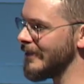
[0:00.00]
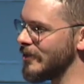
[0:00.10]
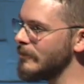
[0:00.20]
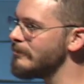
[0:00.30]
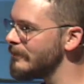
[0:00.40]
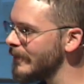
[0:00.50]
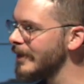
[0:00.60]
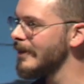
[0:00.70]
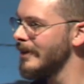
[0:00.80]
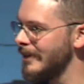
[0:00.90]
you're
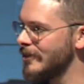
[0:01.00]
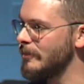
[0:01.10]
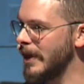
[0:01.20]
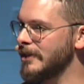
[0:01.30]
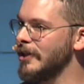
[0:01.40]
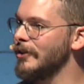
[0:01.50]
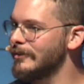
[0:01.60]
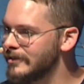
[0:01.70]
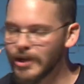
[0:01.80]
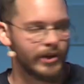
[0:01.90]
about to go
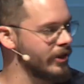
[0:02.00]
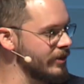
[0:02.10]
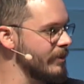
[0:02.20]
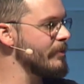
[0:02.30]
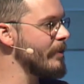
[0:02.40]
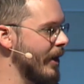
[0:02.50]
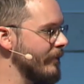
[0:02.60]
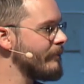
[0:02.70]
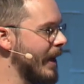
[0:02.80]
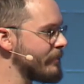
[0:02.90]
talk to all these people
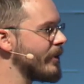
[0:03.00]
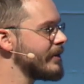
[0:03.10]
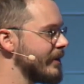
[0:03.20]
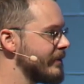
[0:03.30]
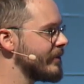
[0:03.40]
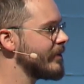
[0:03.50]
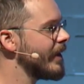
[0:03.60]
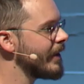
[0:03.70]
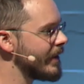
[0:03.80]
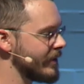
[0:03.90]
about my presence,
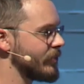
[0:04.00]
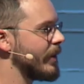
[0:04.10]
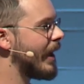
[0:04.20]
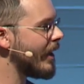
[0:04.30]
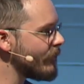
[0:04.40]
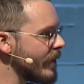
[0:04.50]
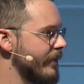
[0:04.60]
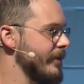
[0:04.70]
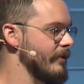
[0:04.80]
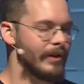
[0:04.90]
and guess what? I'm
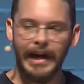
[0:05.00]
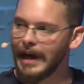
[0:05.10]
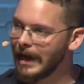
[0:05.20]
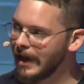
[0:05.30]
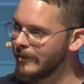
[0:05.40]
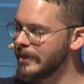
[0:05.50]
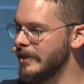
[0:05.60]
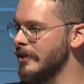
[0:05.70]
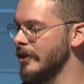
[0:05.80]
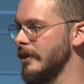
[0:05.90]
with you. I'm
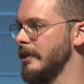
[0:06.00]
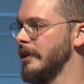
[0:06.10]
here.